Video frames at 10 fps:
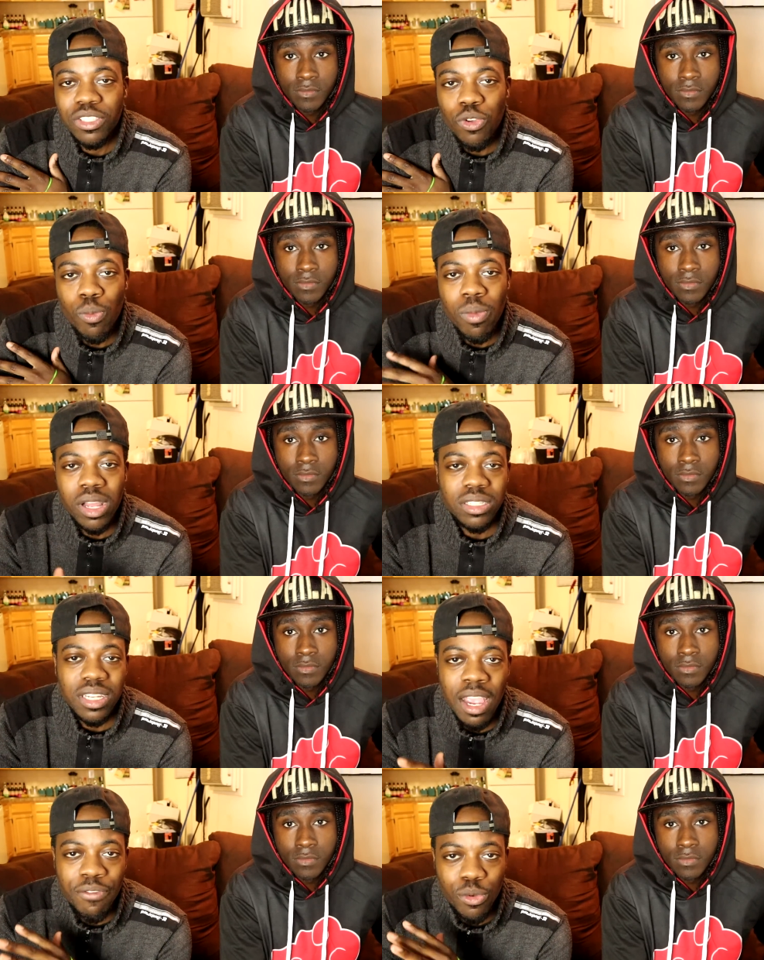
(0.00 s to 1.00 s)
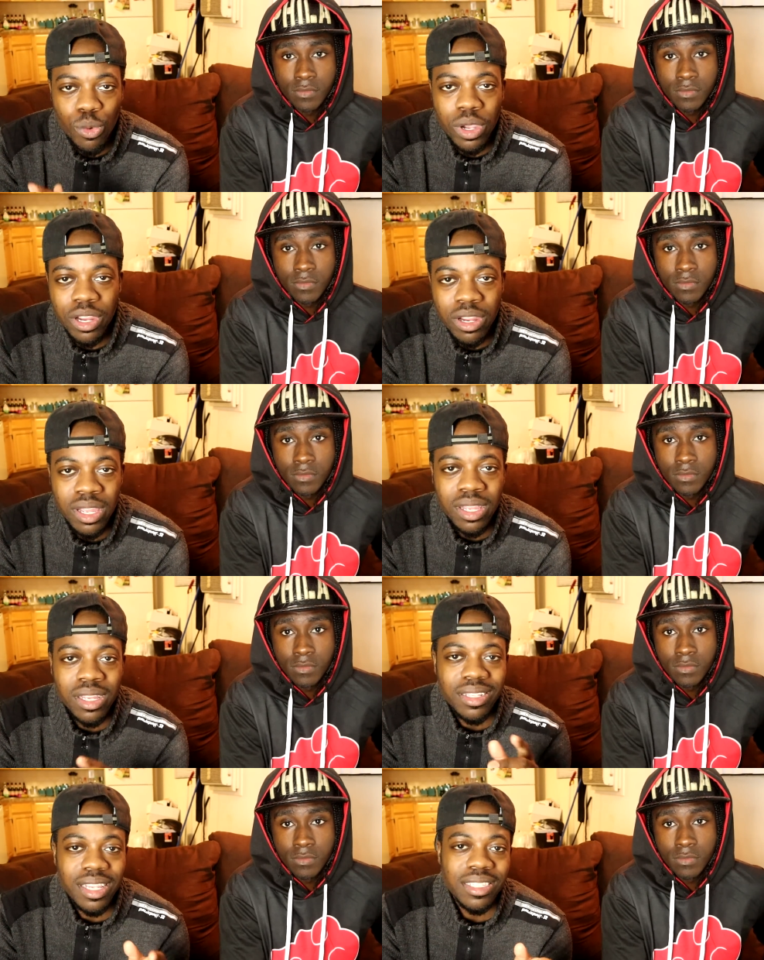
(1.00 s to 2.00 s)
Speaker 1: so much everywhere.
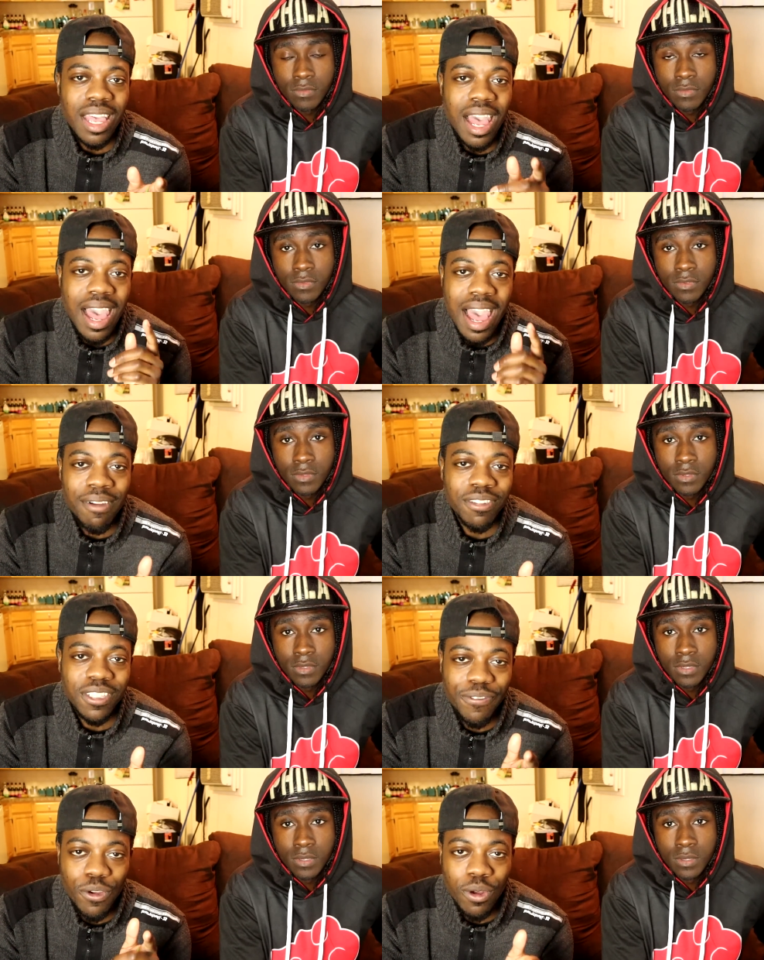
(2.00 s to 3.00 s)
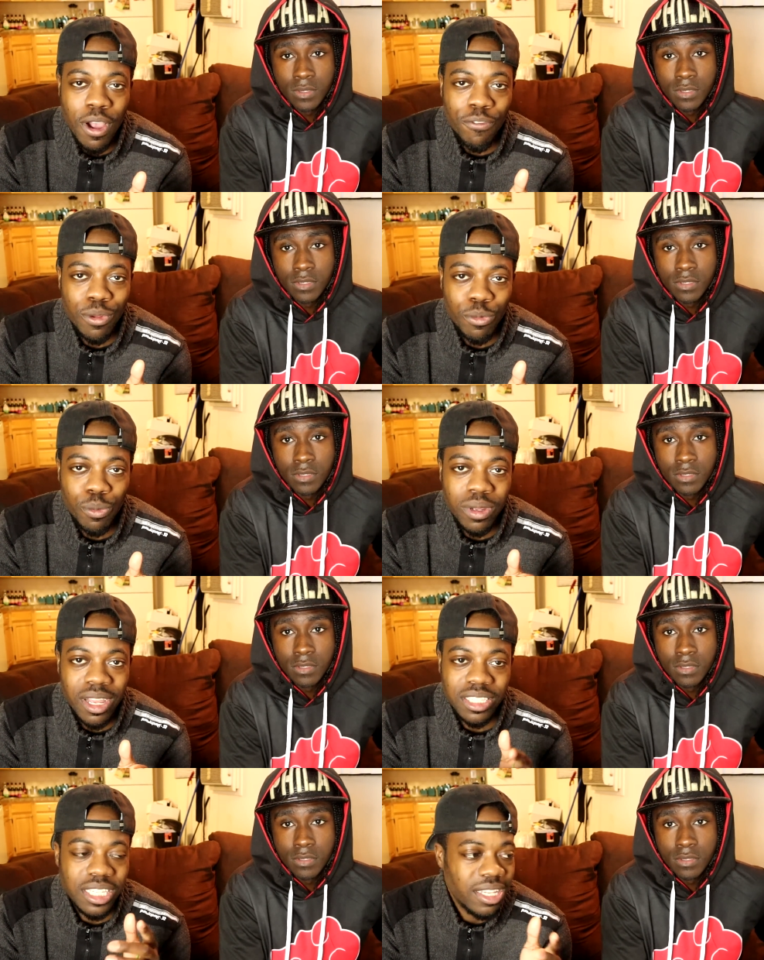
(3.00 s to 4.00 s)
This guy obviously felt comfortable
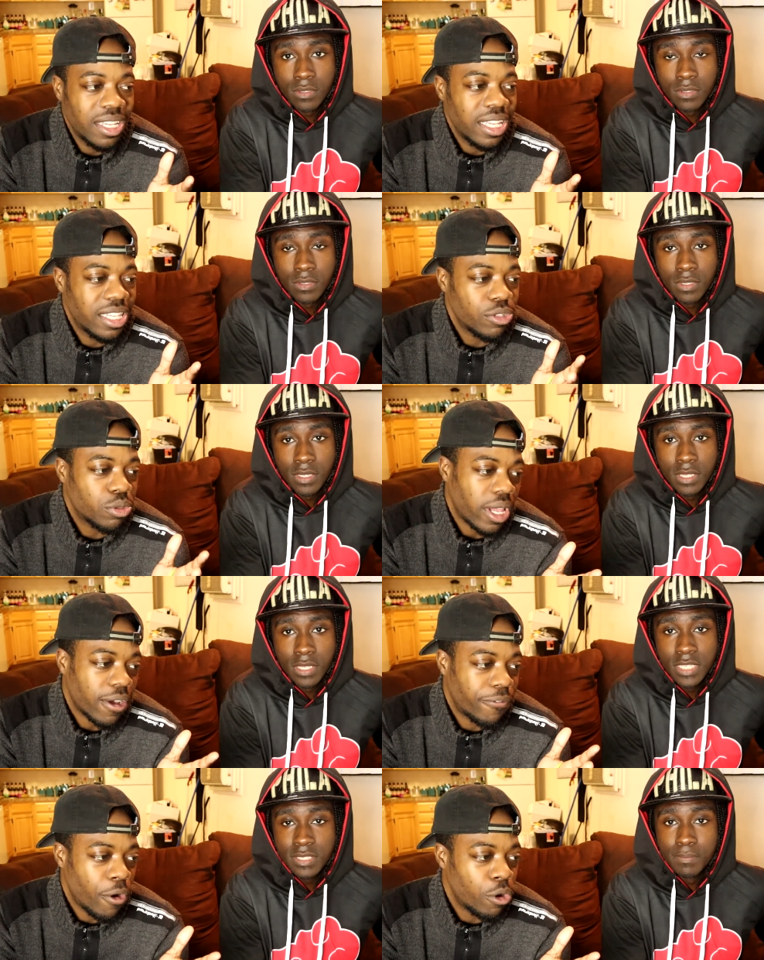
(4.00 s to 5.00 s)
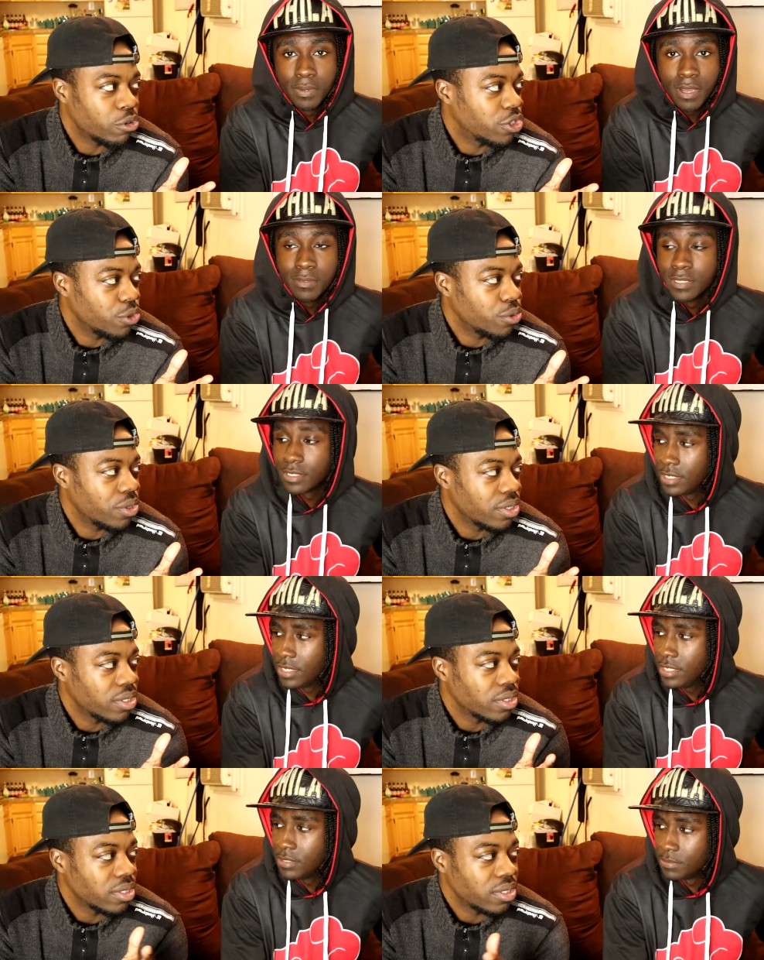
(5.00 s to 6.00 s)
because this was like a he's photo in public. shoot.
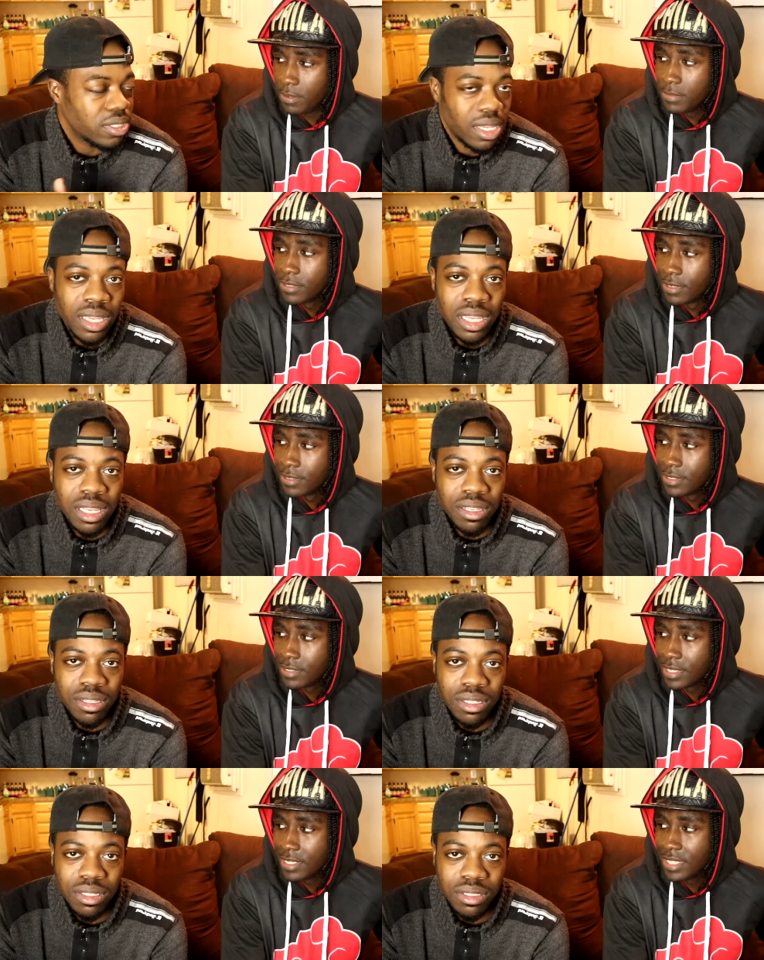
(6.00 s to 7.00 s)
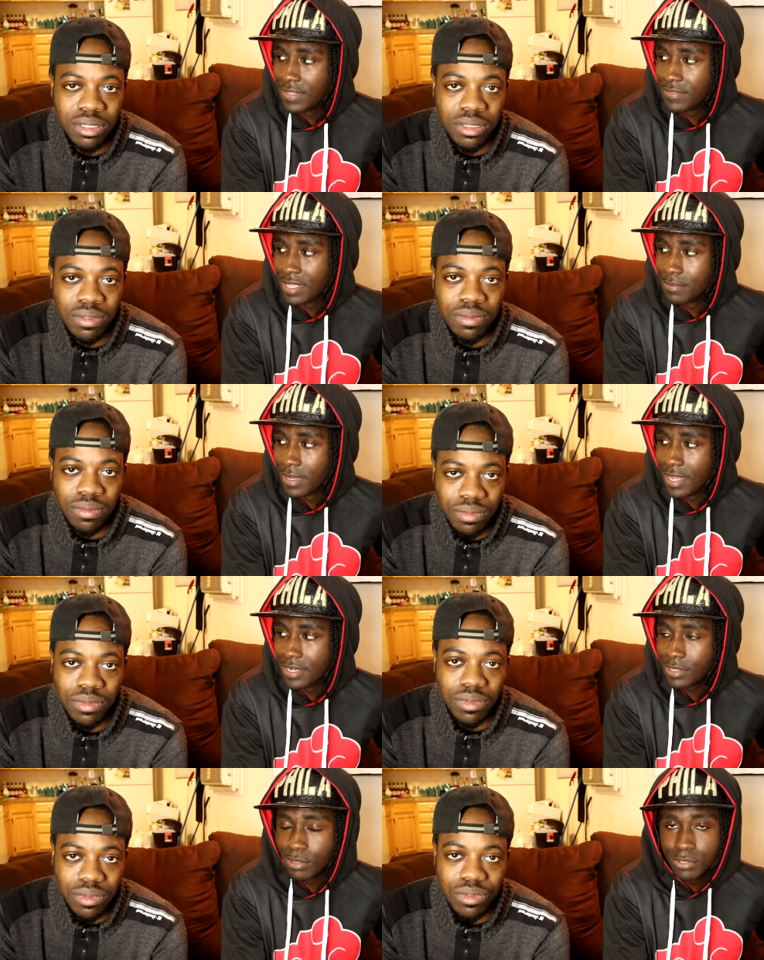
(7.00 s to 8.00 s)
Speaker 2: Yeah, he's in public. Yeah, though. like he's not even like
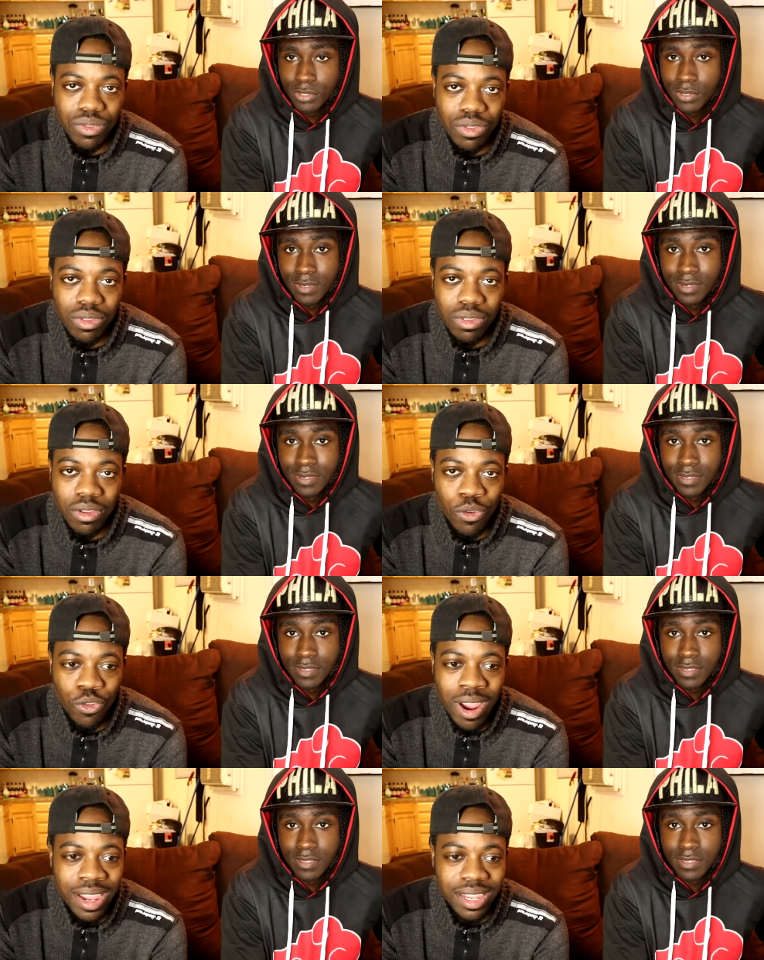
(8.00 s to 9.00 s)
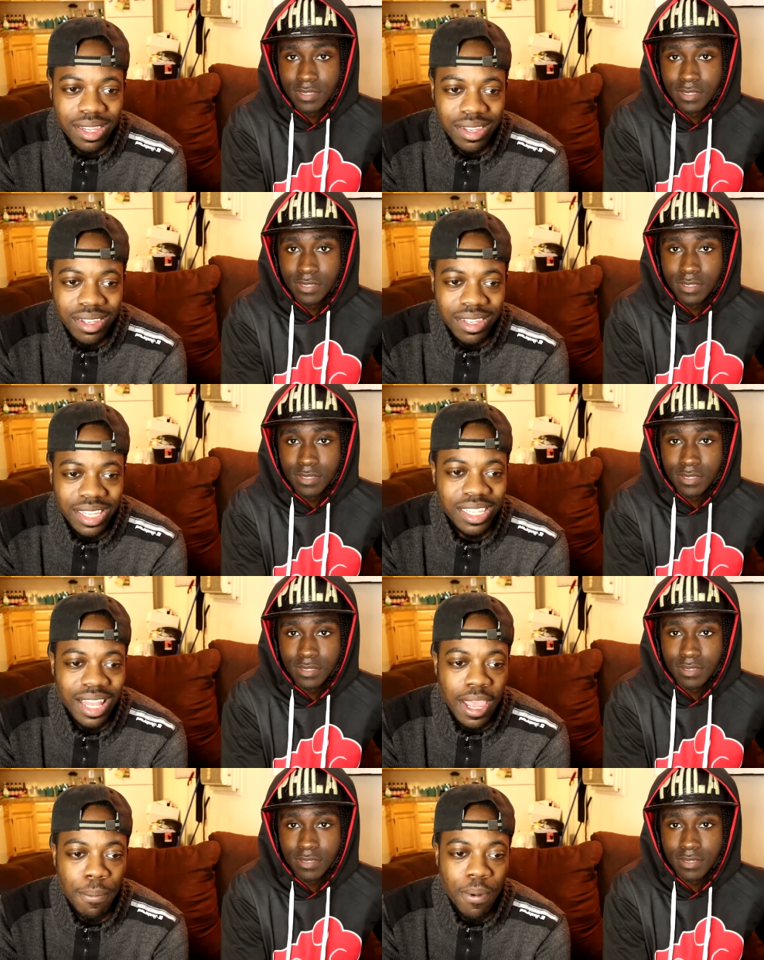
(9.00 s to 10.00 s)
behind a closed door.
Speaker 1: Right. He
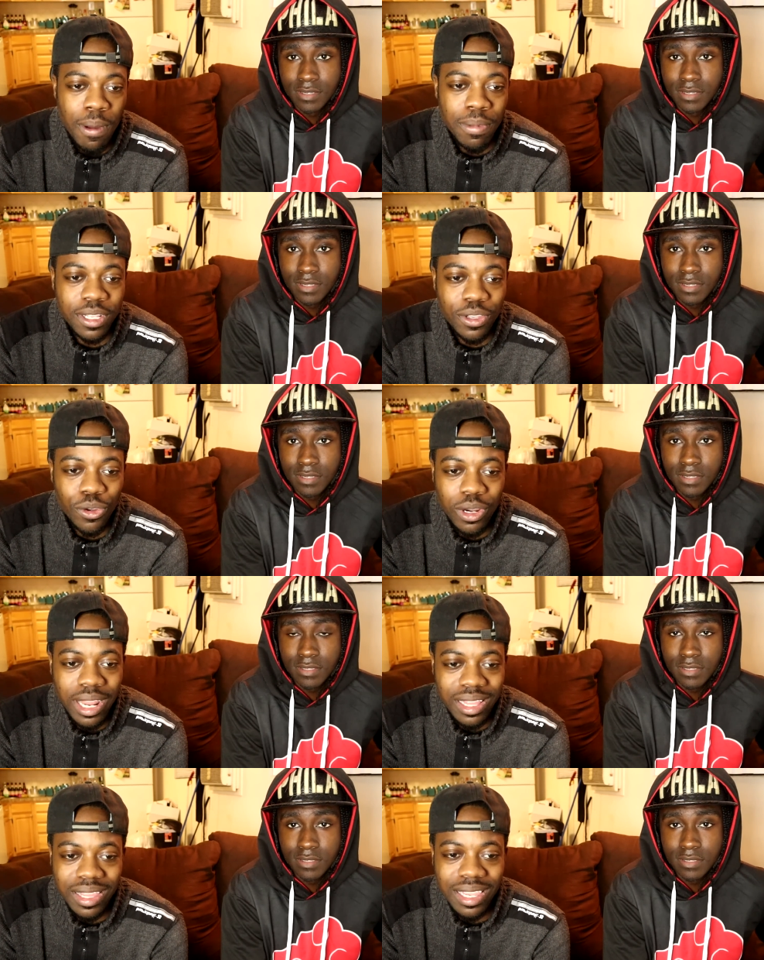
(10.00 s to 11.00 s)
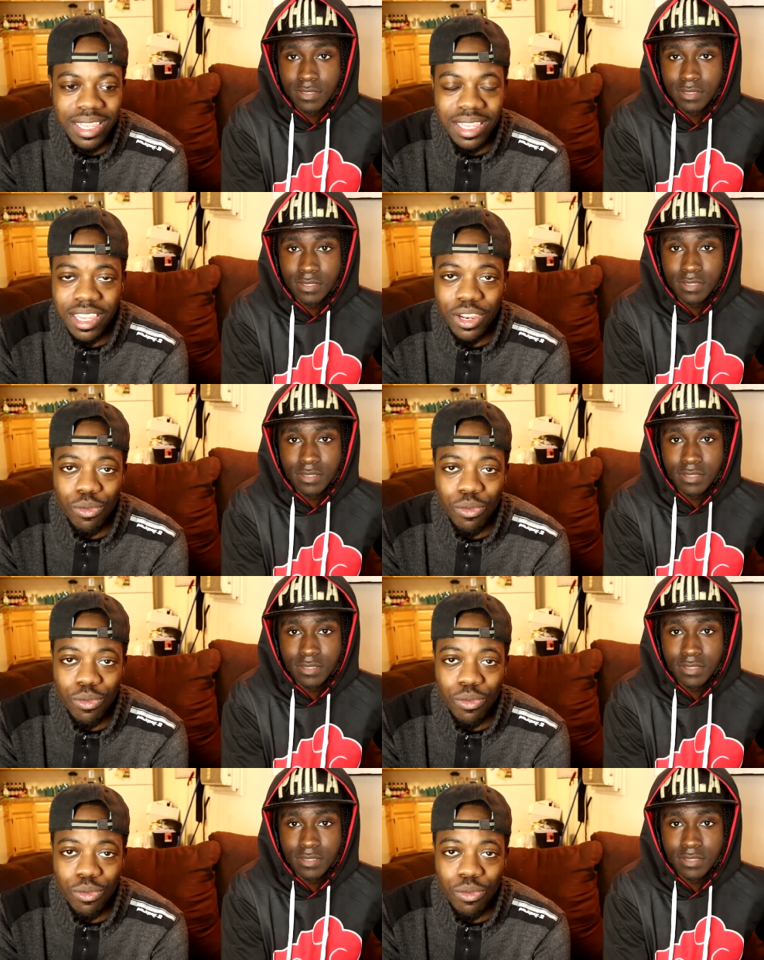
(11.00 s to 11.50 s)
like in public doing that, think he can get